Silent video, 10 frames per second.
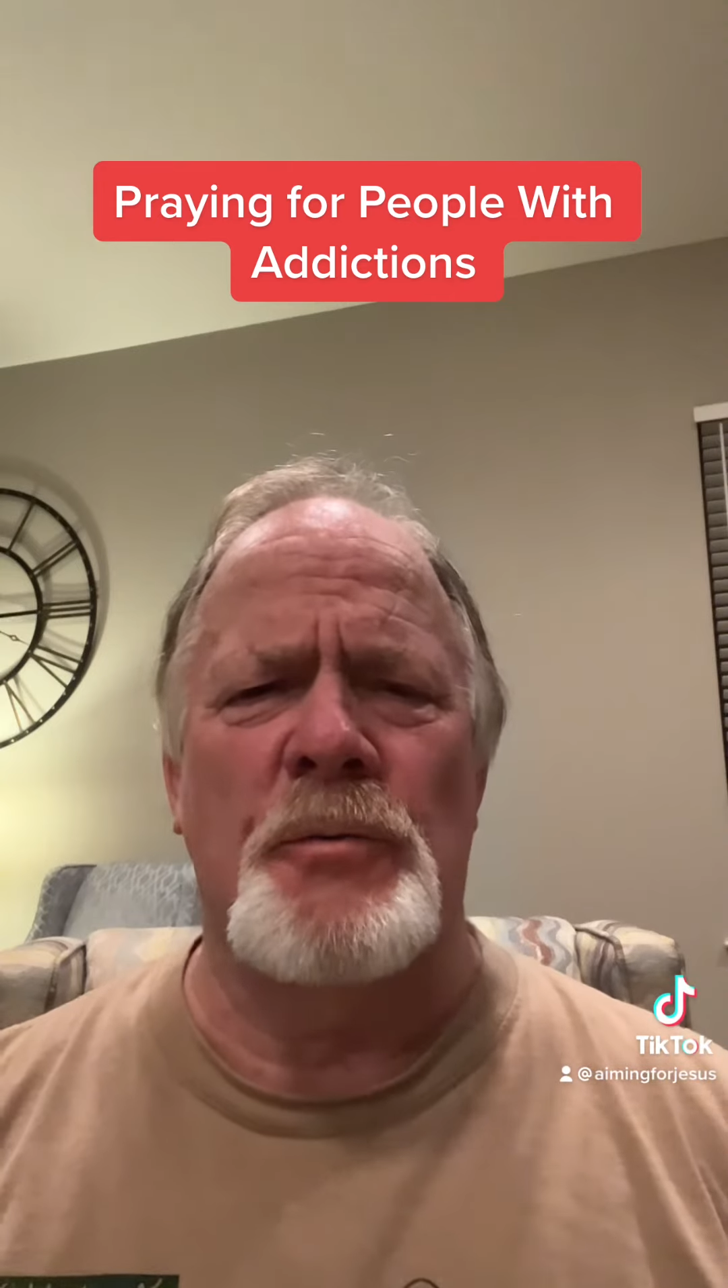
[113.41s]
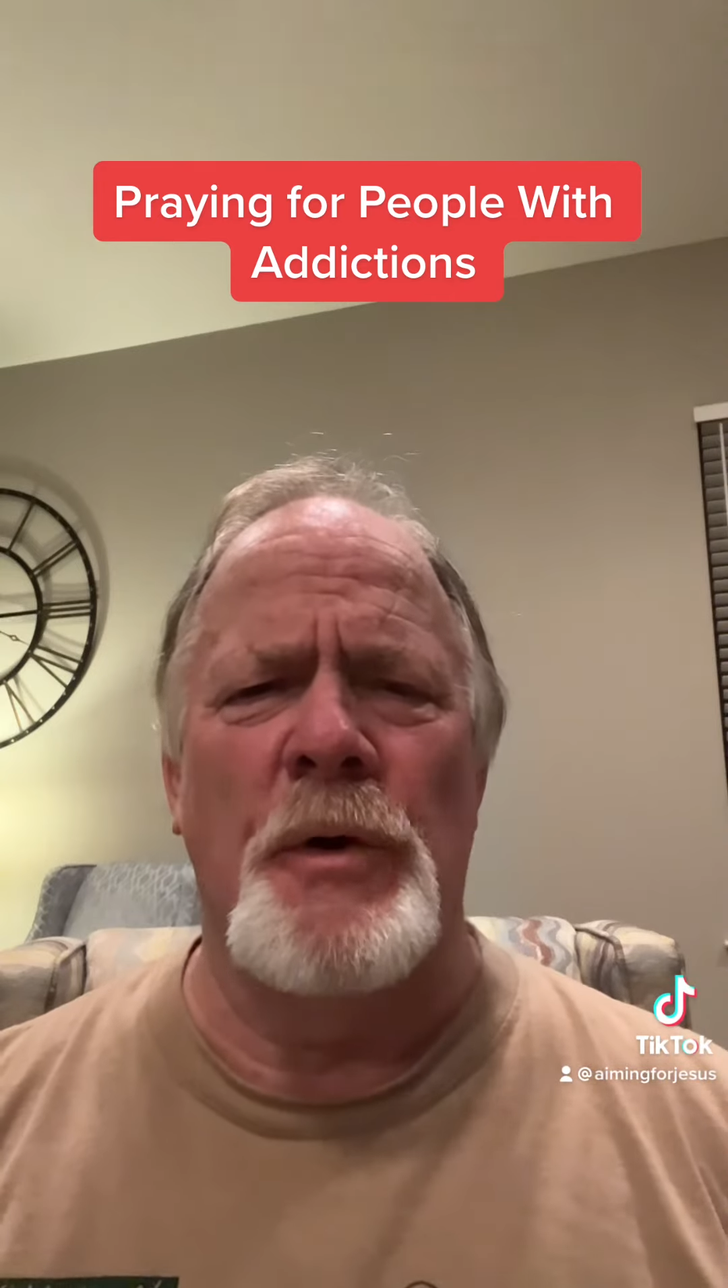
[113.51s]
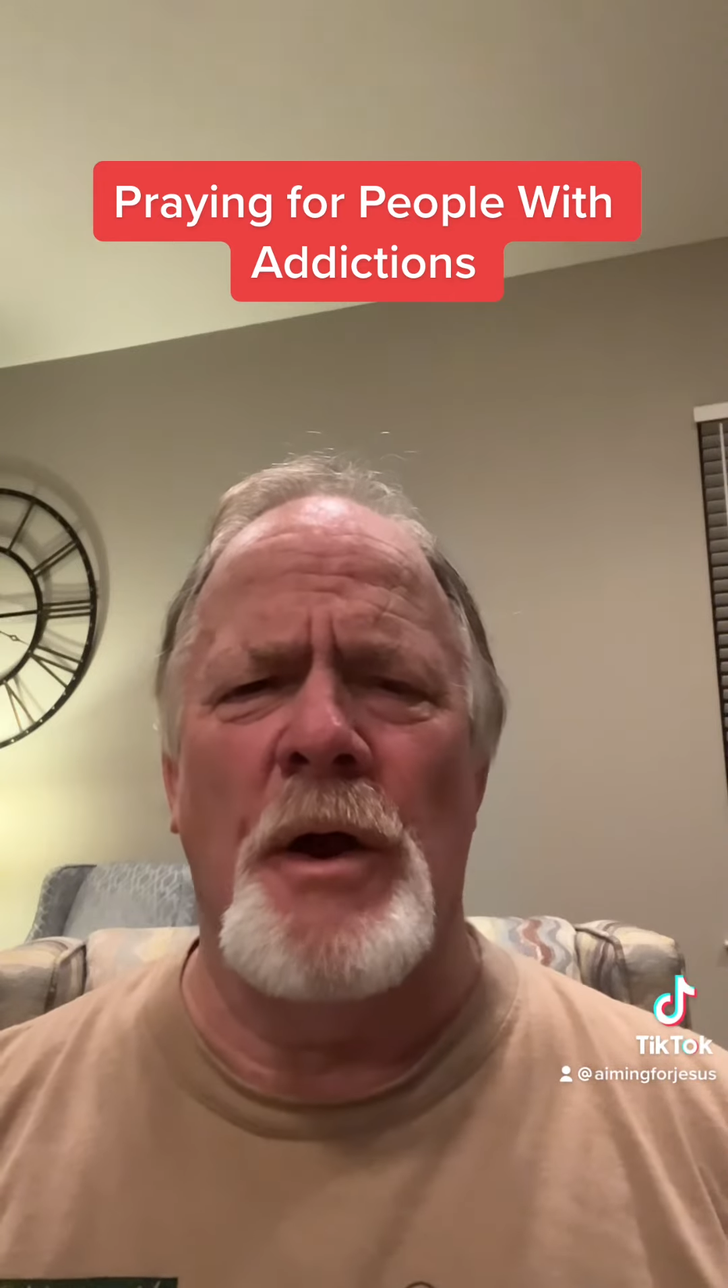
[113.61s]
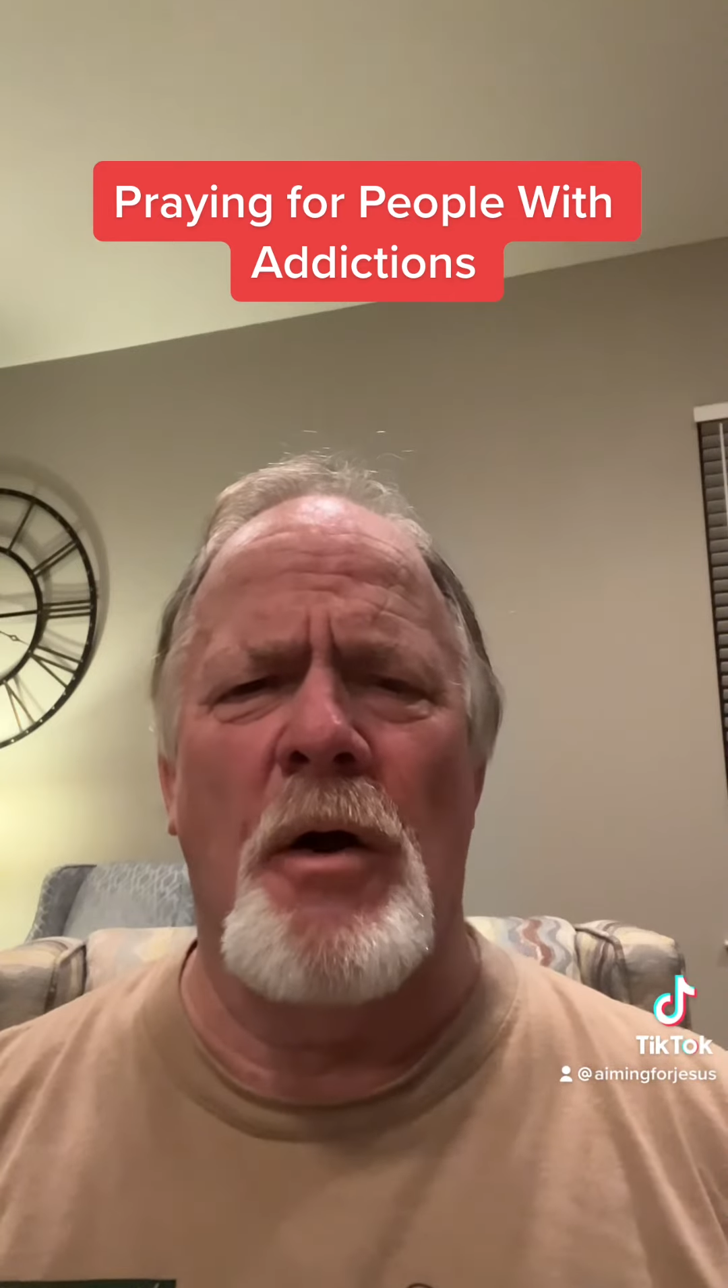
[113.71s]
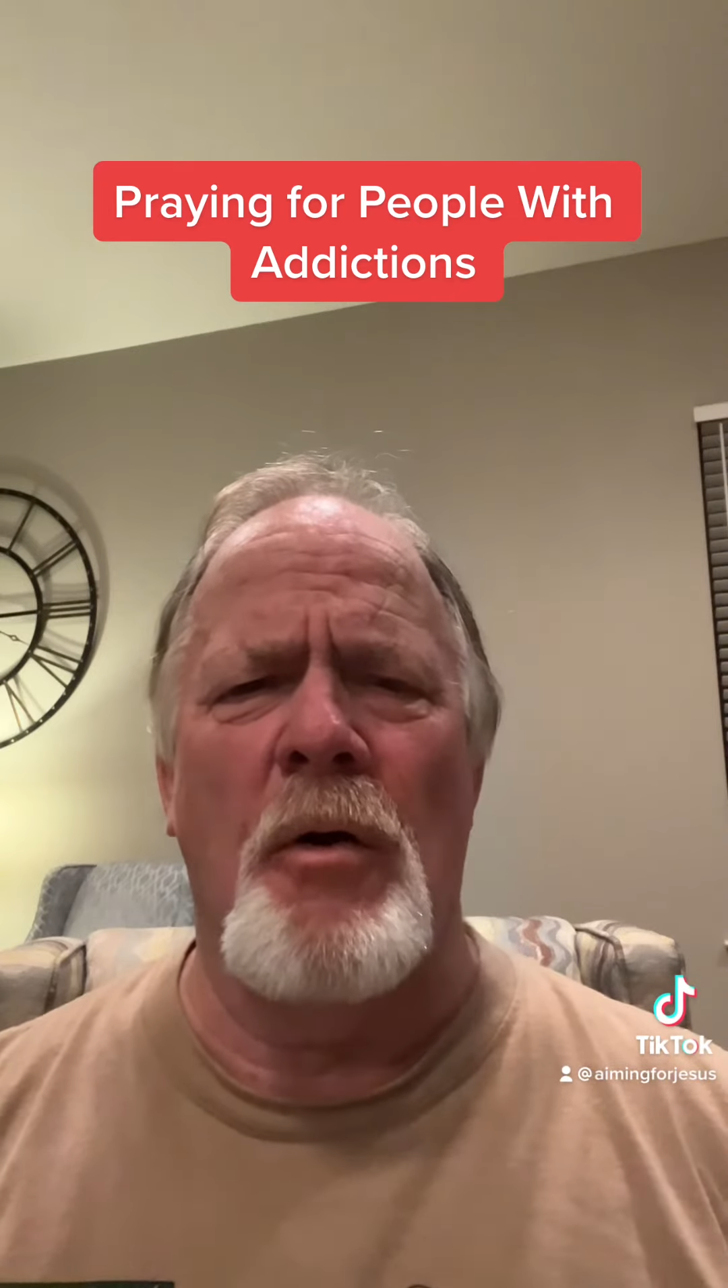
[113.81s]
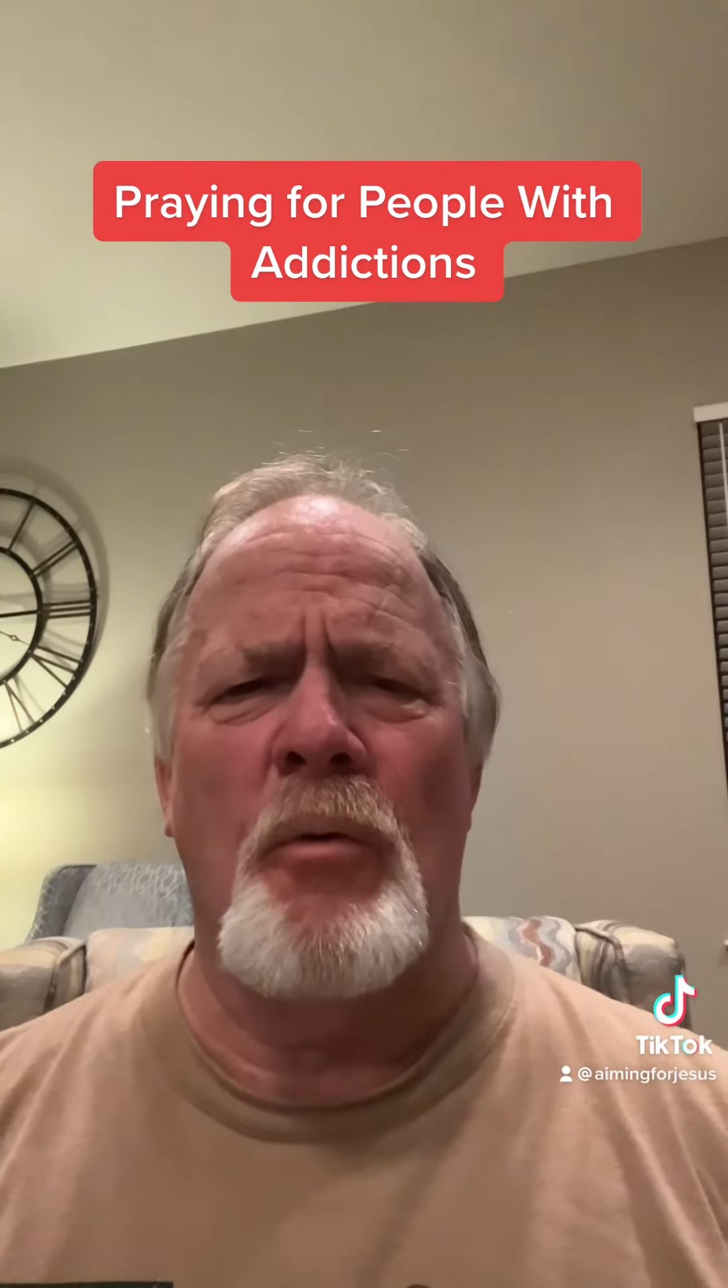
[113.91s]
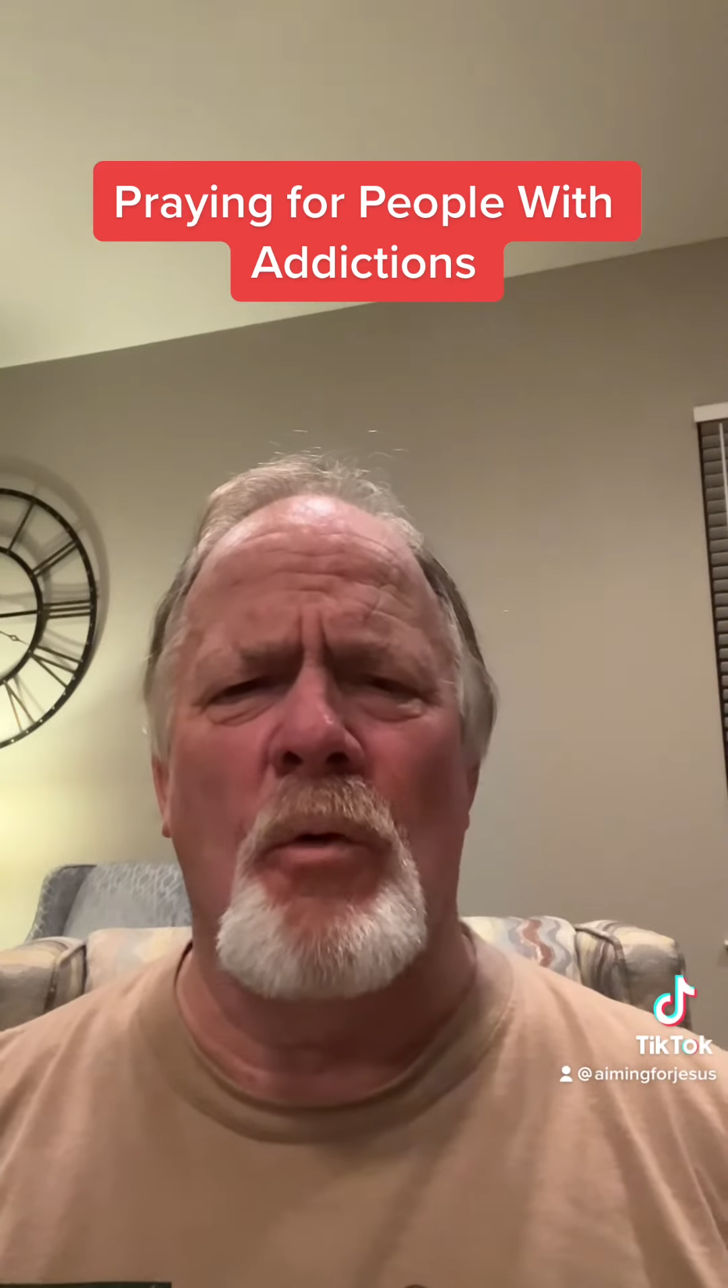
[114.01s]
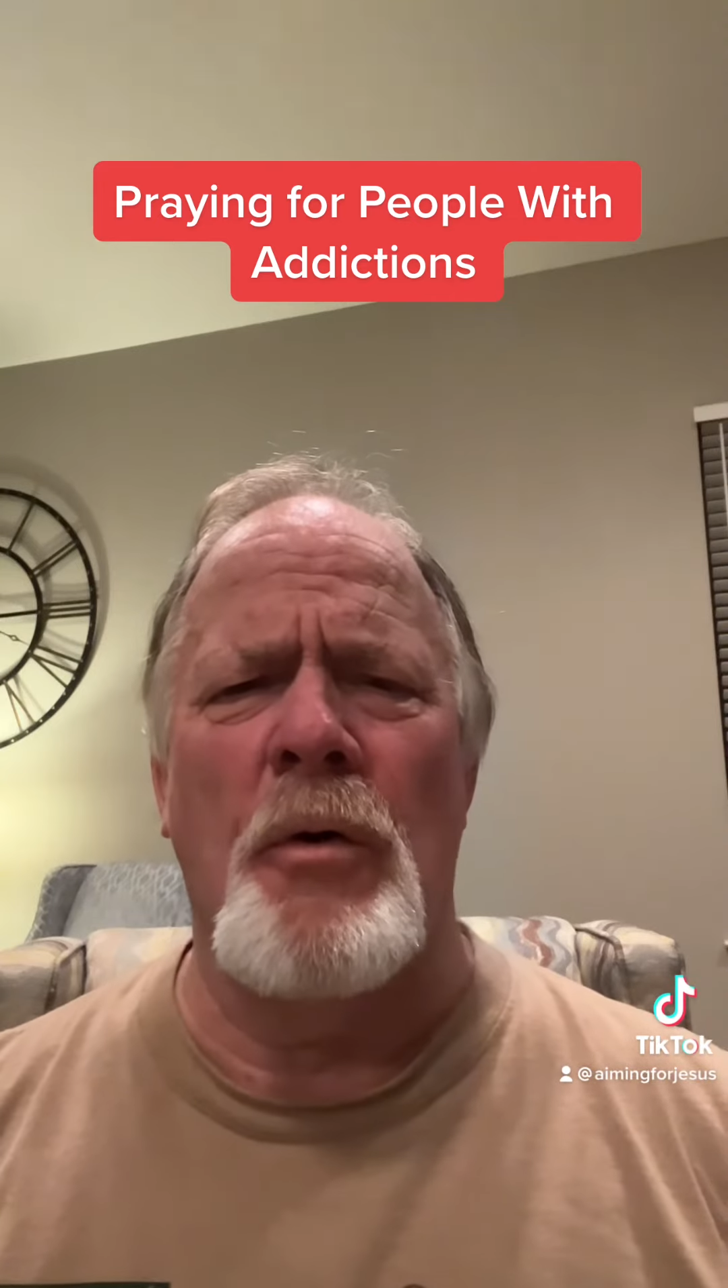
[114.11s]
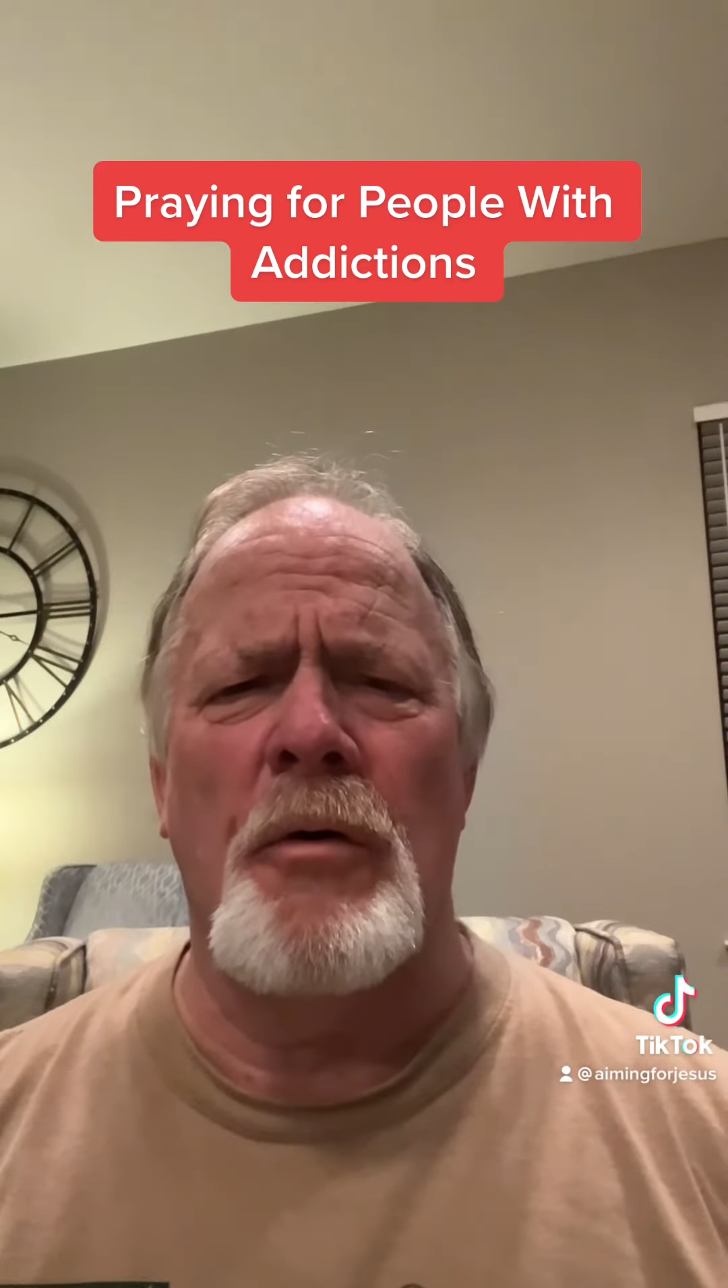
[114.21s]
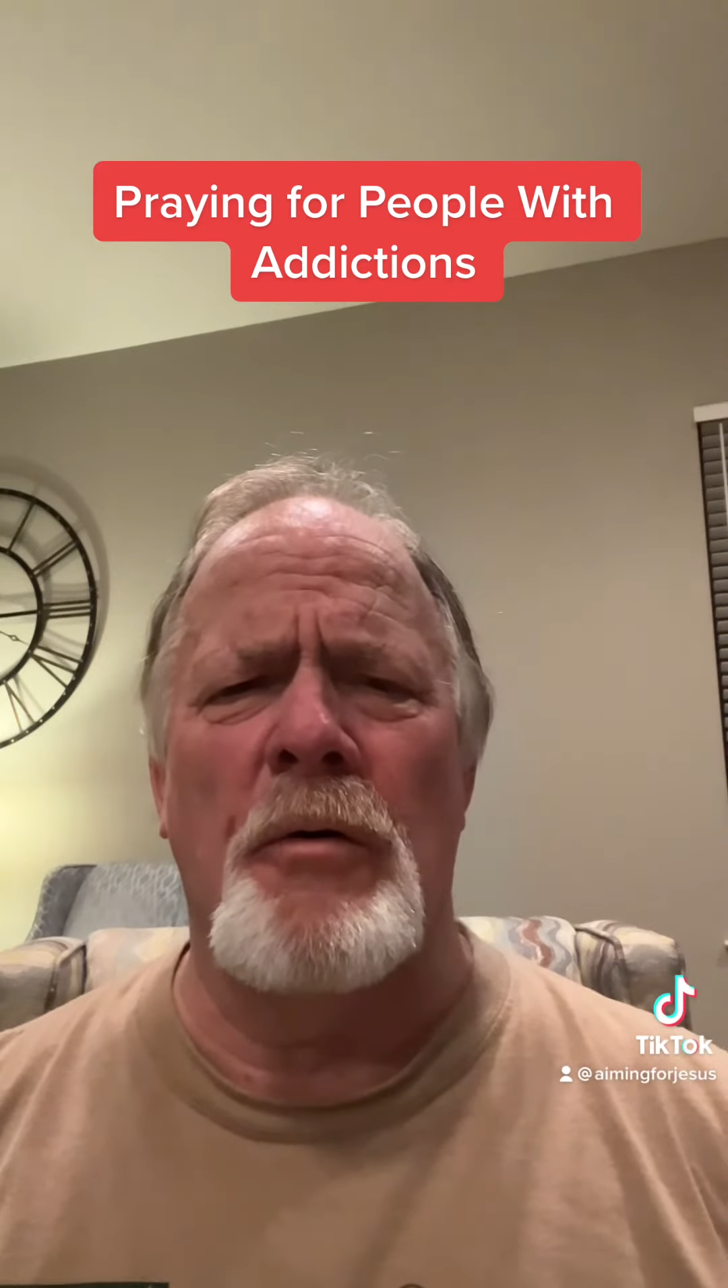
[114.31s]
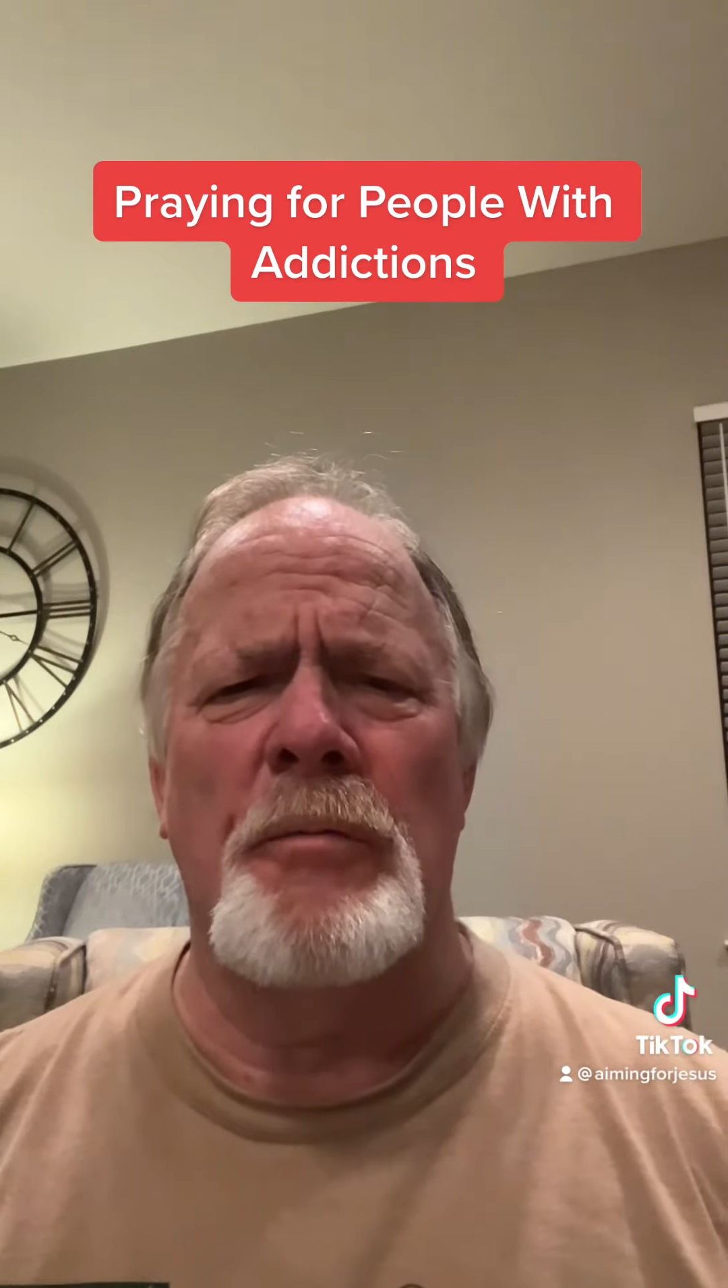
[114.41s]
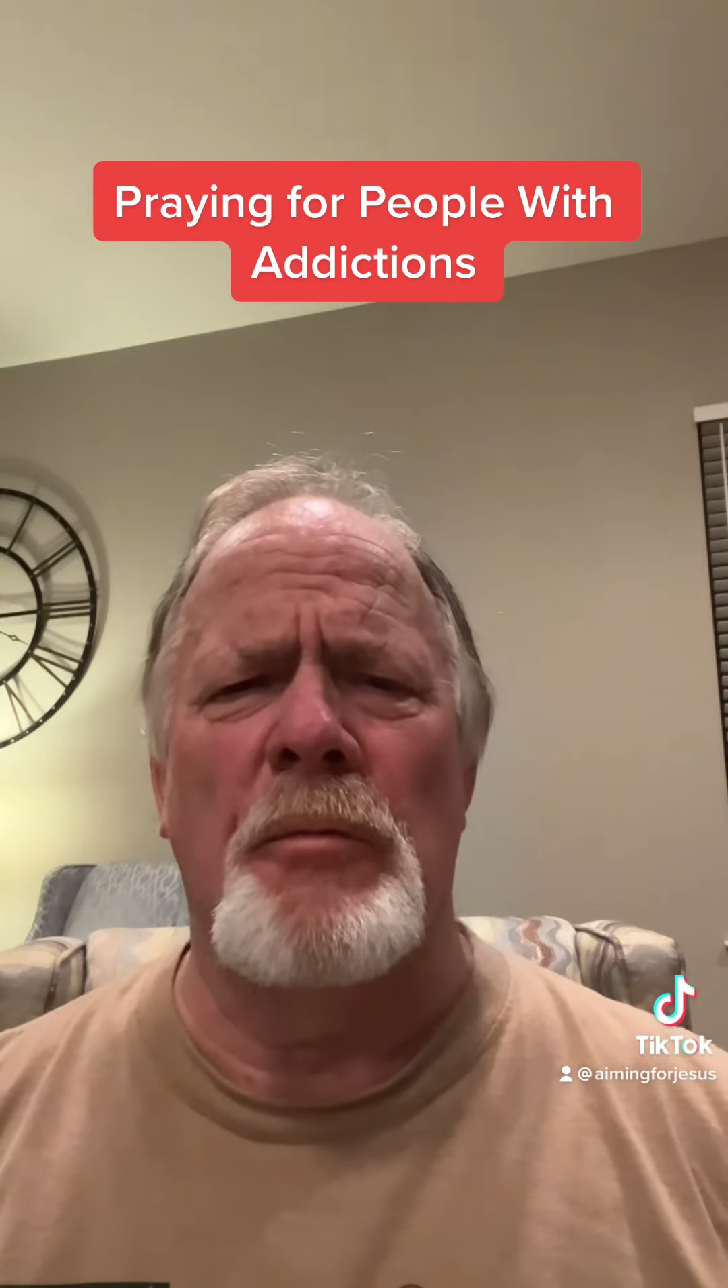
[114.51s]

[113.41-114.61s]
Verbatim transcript: we all were